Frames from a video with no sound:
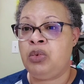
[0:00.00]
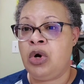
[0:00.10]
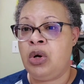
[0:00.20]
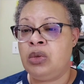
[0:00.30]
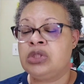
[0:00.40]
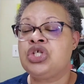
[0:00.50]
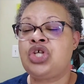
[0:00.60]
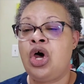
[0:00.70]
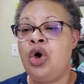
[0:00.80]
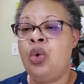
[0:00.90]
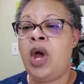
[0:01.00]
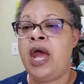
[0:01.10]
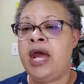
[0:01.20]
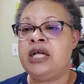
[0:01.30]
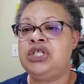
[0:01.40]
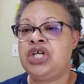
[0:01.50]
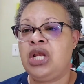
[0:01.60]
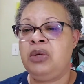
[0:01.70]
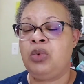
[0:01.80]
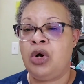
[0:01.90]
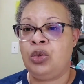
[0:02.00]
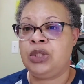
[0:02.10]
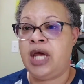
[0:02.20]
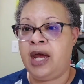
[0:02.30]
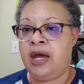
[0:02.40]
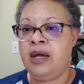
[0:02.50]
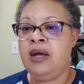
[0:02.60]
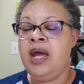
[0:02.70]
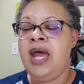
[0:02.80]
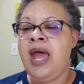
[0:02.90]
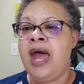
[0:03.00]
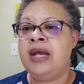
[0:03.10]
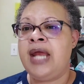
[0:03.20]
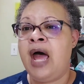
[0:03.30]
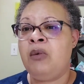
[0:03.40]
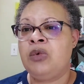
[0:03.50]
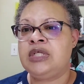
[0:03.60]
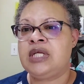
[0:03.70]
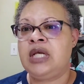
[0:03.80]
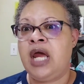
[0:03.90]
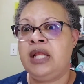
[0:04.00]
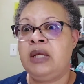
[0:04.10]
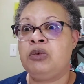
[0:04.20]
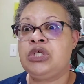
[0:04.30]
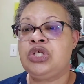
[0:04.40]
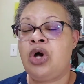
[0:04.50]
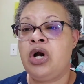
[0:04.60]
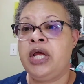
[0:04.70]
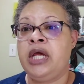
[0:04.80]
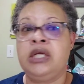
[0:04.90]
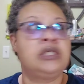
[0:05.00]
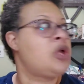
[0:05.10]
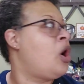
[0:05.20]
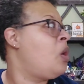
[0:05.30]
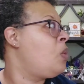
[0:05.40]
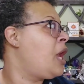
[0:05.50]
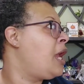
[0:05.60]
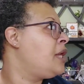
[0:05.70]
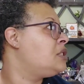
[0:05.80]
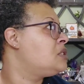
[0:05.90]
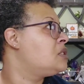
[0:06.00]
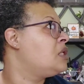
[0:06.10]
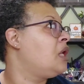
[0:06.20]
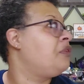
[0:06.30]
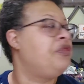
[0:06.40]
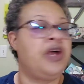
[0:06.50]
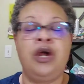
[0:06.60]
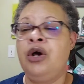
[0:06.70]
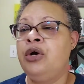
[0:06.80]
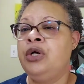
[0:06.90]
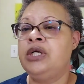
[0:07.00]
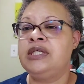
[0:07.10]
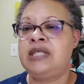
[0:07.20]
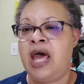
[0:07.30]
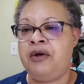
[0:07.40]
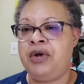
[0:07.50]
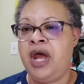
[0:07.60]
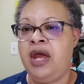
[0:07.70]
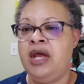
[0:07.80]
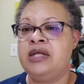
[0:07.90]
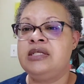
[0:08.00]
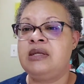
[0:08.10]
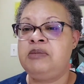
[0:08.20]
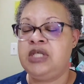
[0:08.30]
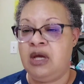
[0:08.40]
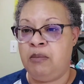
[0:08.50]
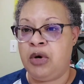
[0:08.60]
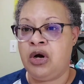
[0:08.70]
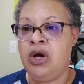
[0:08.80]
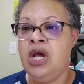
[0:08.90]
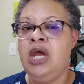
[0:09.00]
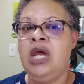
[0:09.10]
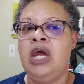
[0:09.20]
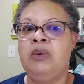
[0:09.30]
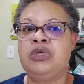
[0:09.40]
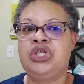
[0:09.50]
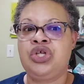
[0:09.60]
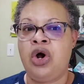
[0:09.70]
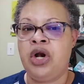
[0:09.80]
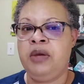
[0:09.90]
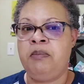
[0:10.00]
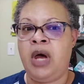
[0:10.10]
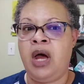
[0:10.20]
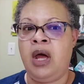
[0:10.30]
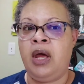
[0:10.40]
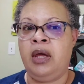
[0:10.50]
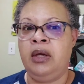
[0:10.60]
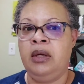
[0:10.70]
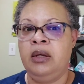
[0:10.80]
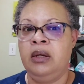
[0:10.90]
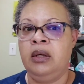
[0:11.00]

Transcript: Roll, so a Jelly Roll Day. And that was a day that was started. It is always the third Saturday in September. It was started by